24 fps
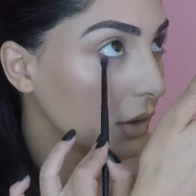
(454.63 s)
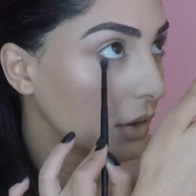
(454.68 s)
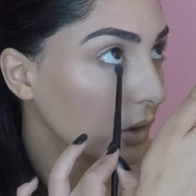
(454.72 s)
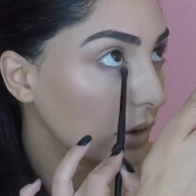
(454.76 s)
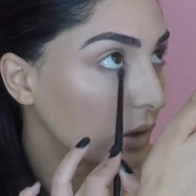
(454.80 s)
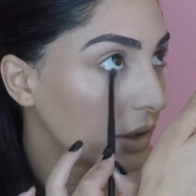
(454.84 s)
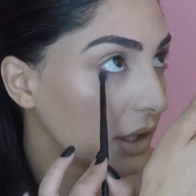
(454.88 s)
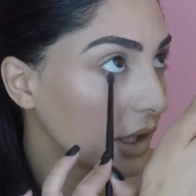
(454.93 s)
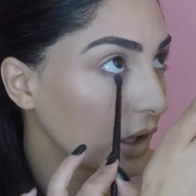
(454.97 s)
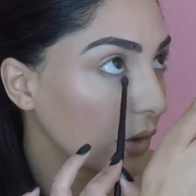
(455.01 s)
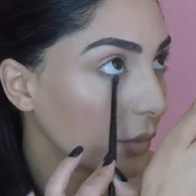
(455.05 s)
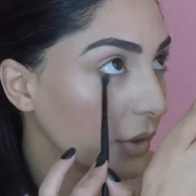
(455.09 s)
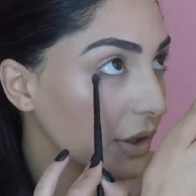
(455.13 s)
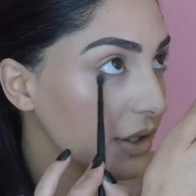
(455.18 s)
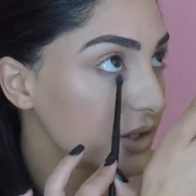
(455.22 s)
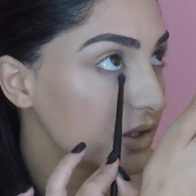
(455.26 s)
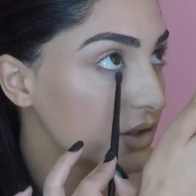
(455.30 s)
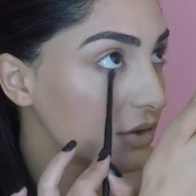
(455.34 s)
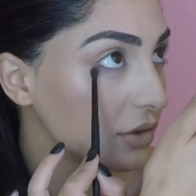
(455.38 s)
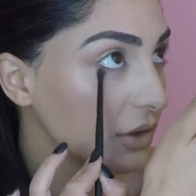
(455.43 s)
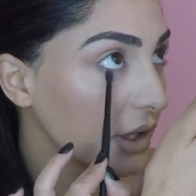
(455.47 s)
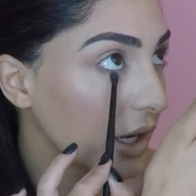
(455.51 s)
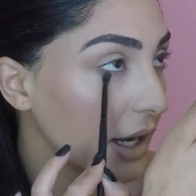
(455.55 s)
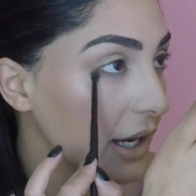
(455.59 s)
Now once you
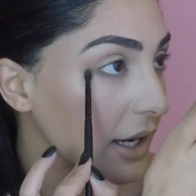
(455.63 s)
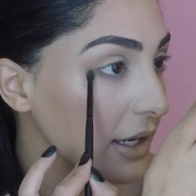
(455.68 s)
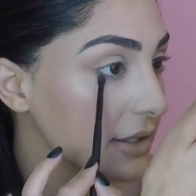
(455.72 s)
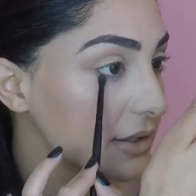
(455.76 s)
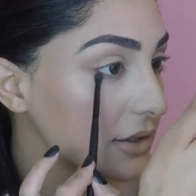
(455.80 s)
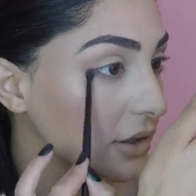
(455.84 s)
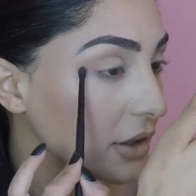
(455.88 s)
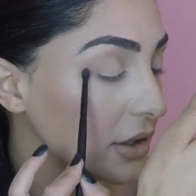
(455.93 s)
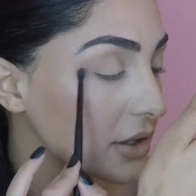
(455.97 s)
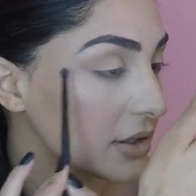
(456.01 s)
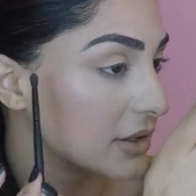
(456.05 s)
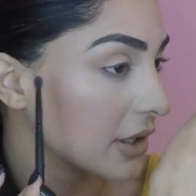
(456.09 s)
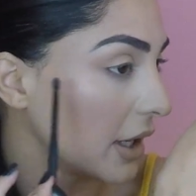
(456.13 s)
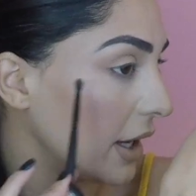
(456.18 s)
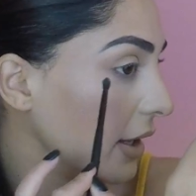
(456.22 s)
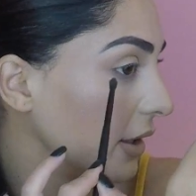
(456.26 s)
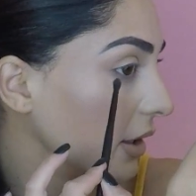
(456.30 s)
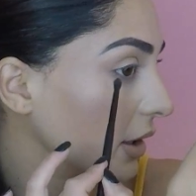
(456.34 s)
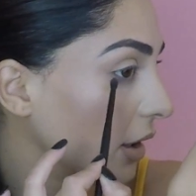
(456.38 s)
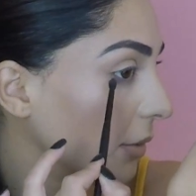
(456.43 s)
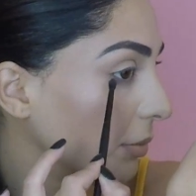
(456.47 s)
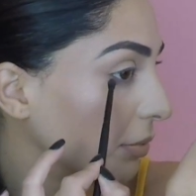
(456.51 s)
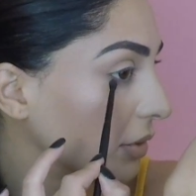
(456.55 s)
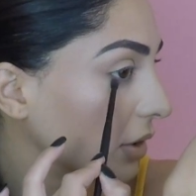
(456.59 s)
guys are done
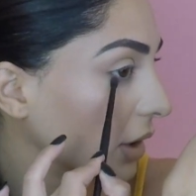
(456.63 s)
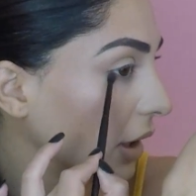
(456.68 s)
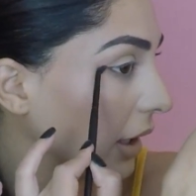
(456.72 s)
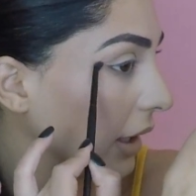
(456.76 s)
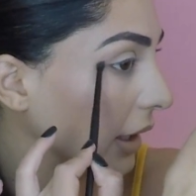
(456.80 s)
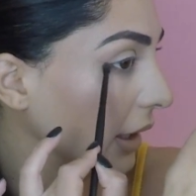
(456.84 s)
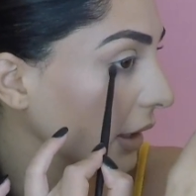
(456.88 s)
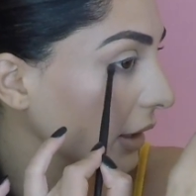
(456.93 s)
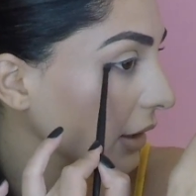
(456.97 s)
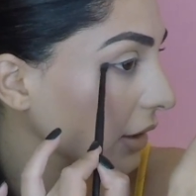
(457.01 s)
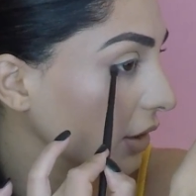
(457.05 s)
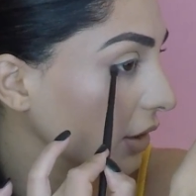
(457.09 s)
applying